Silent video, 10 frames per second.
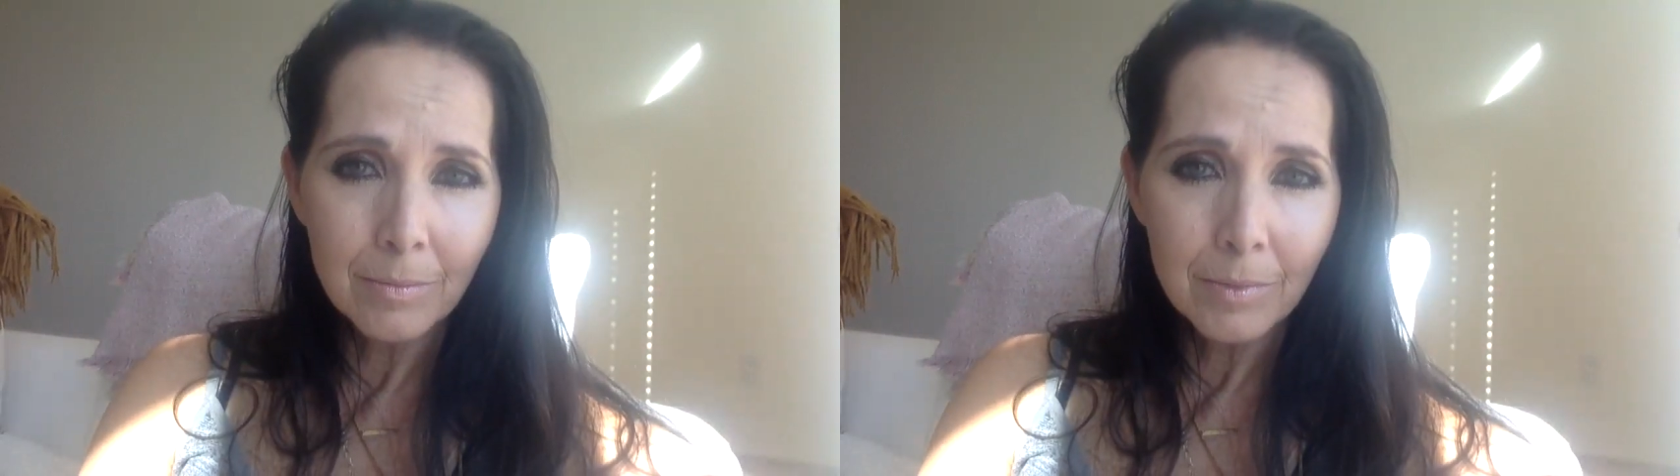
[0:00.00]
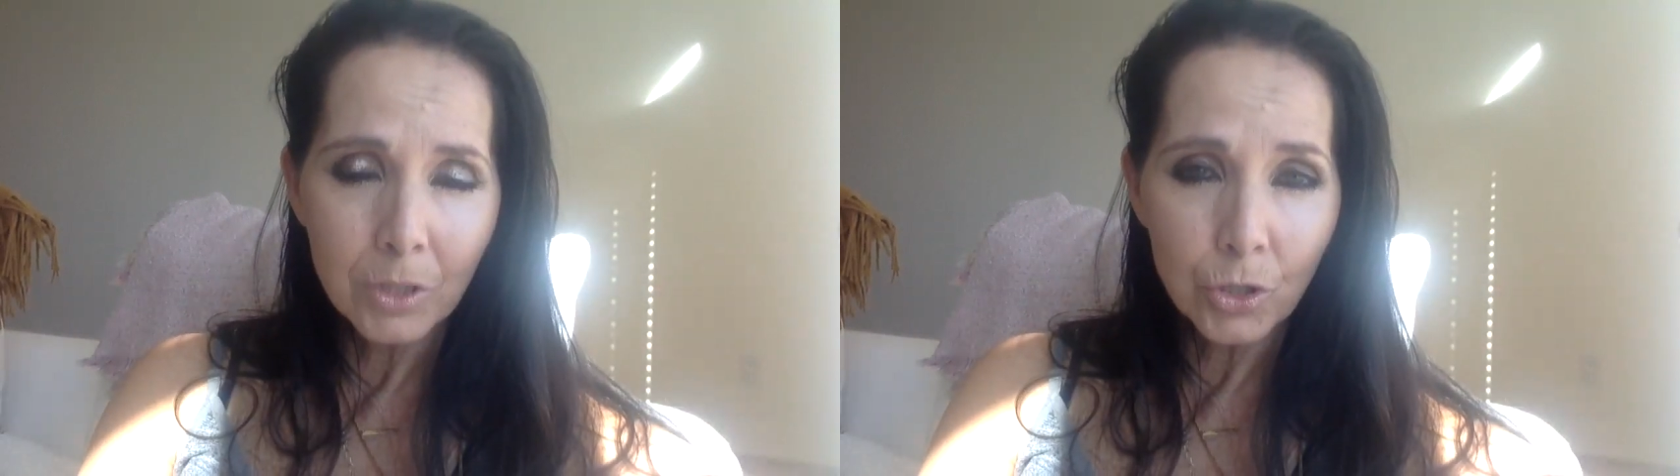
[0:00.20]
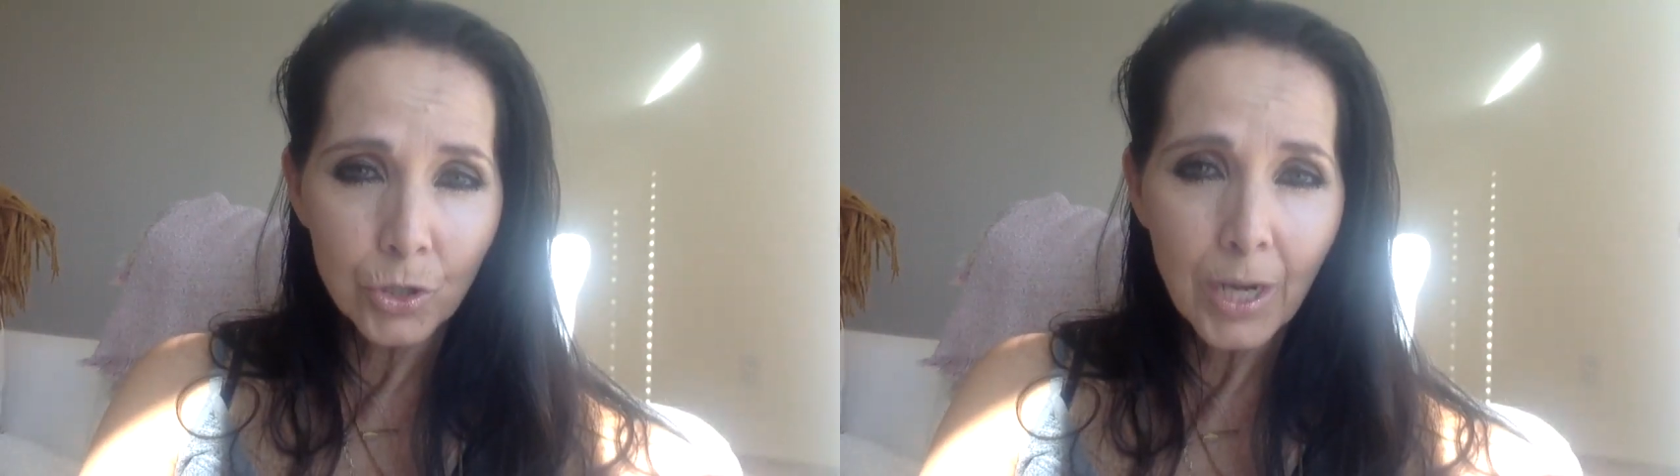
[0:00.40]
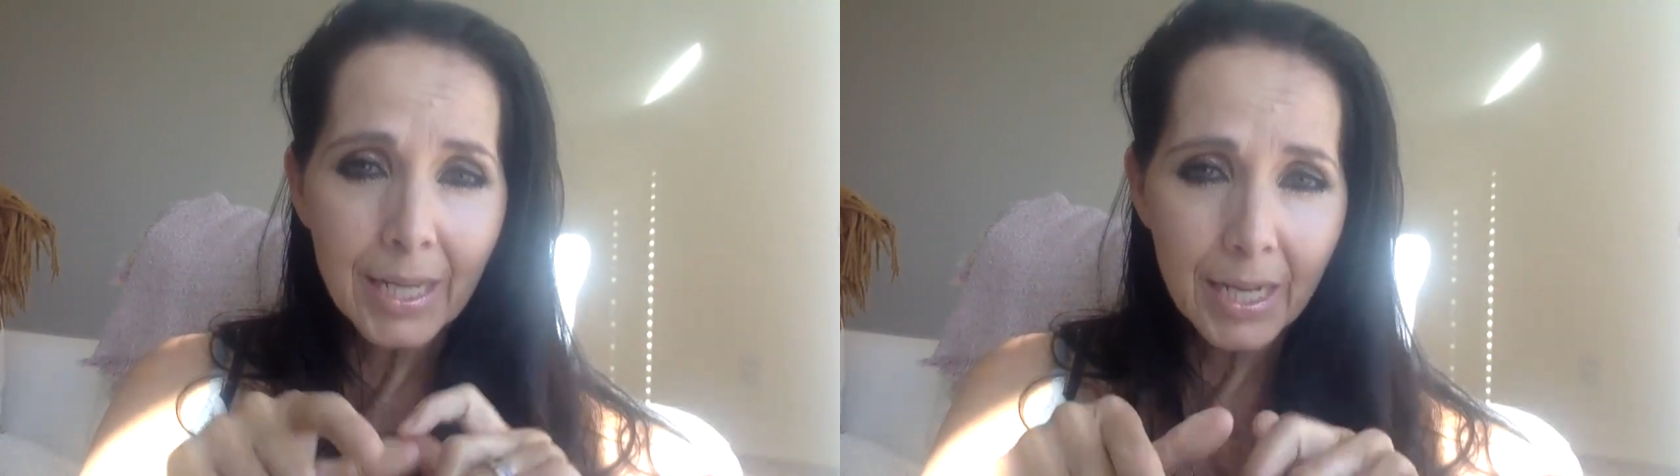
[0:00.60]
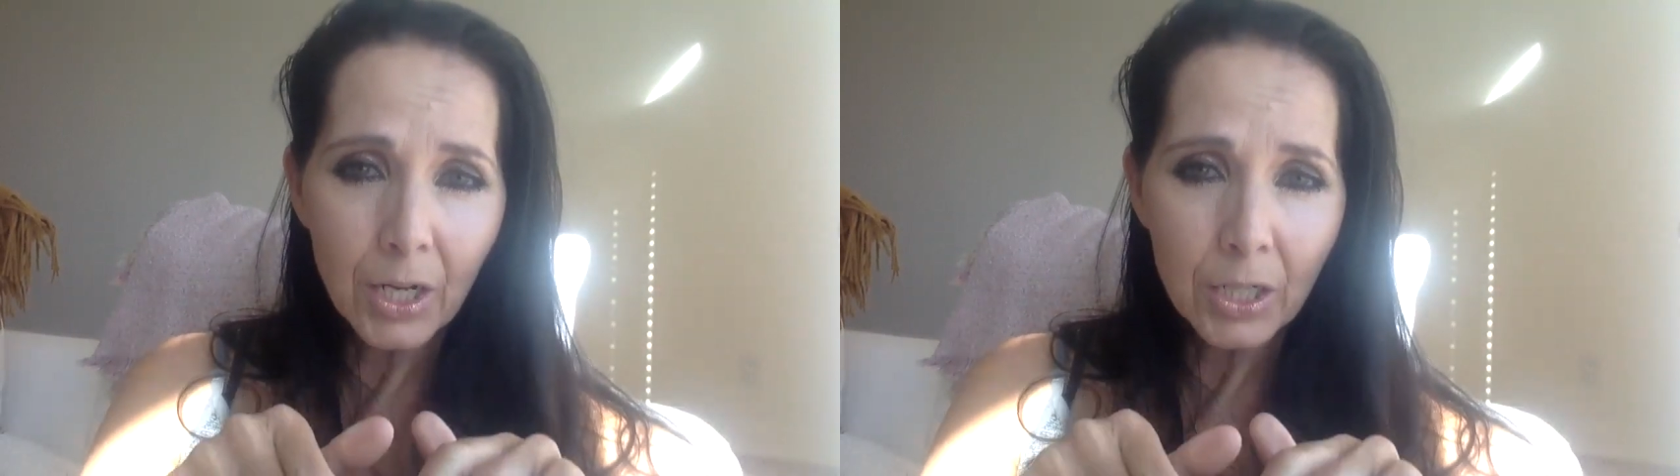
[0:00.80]
because you're not
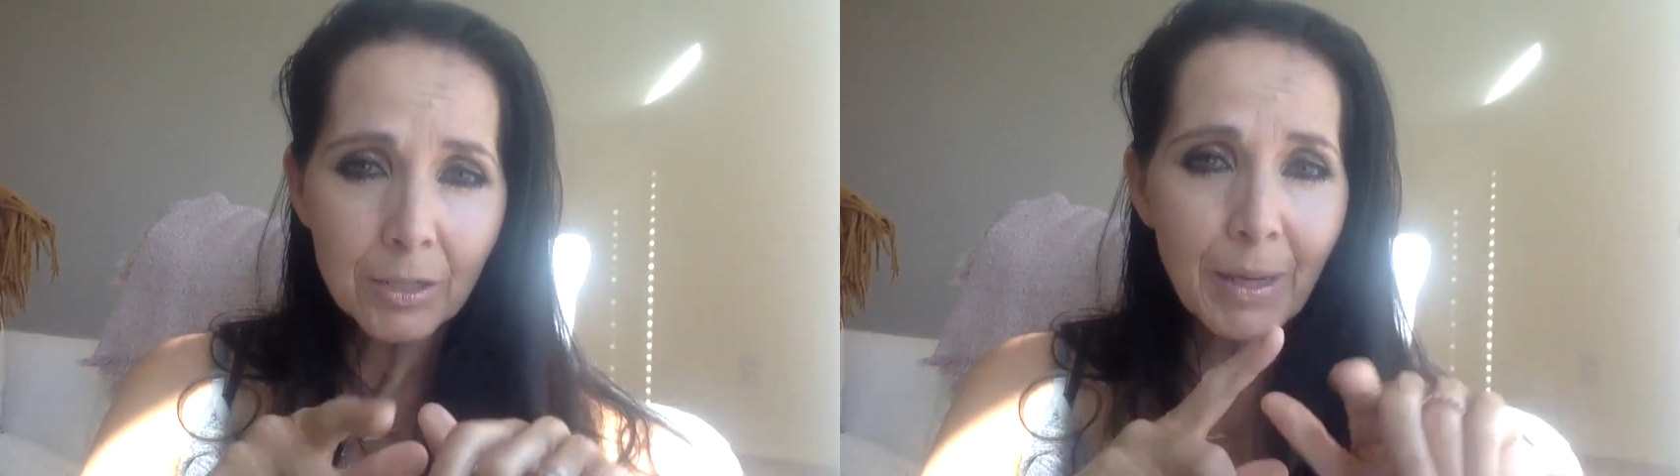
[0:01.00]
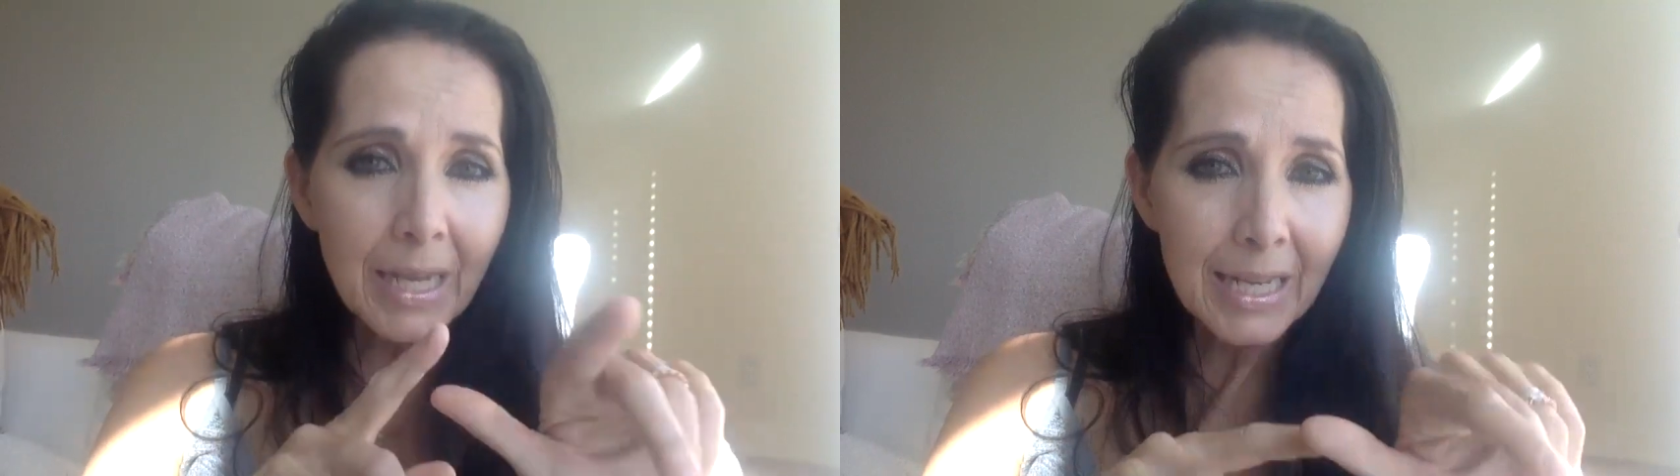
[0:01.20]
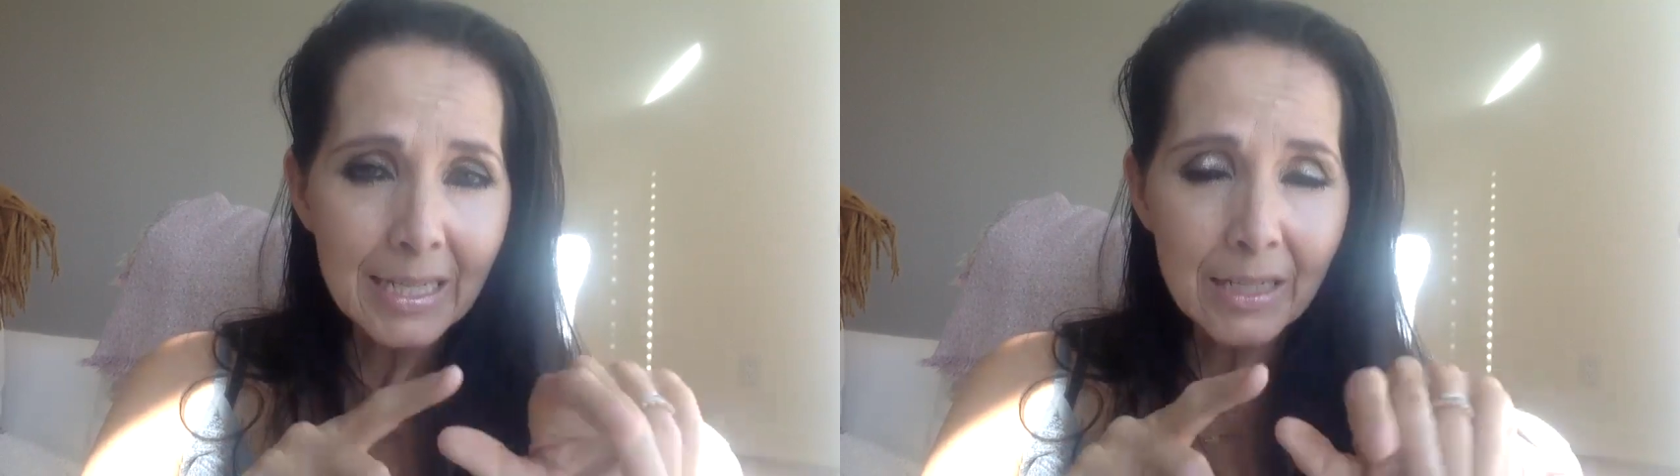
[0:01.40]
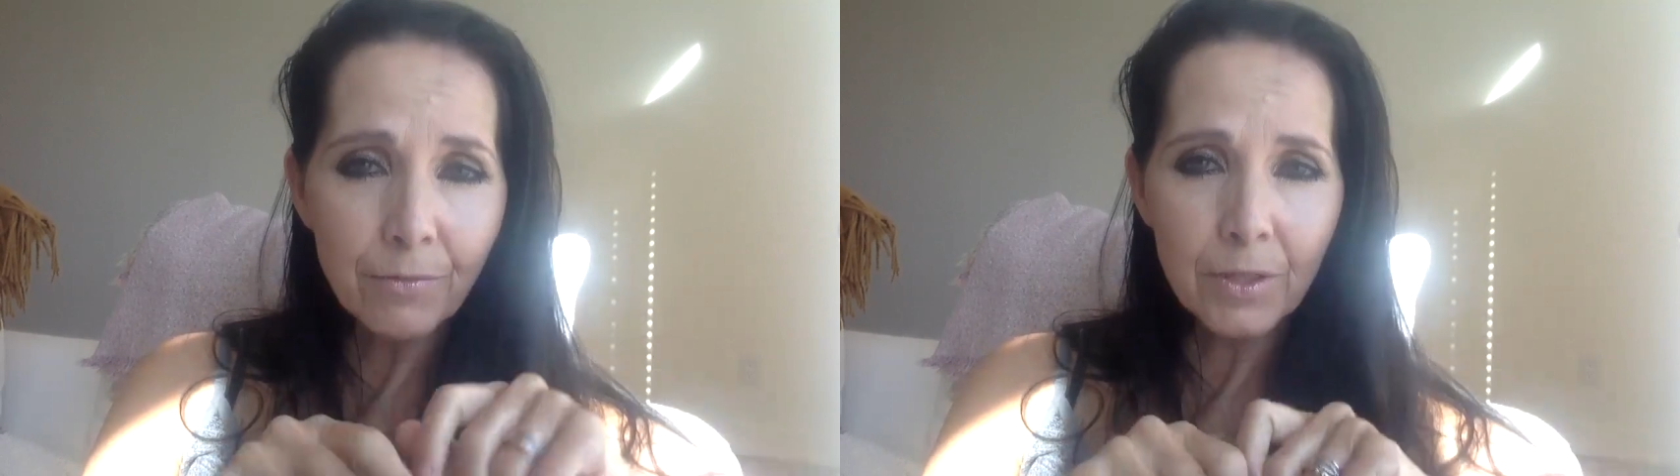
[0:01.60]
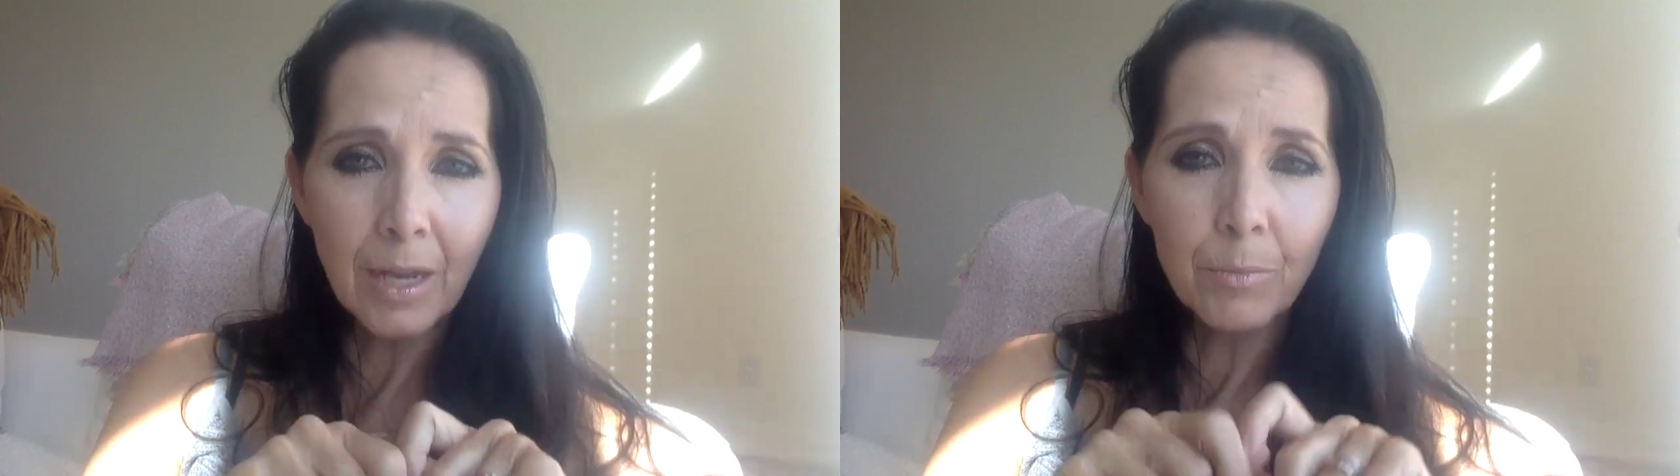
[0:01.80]
here to make it easy
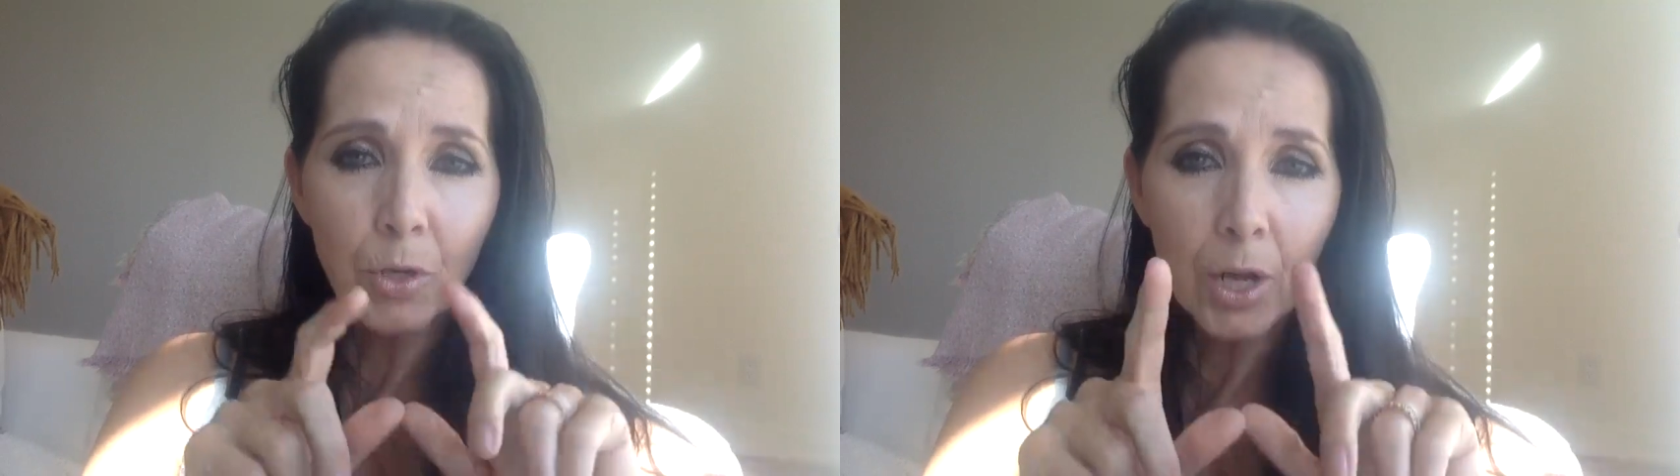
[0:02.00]
for them you're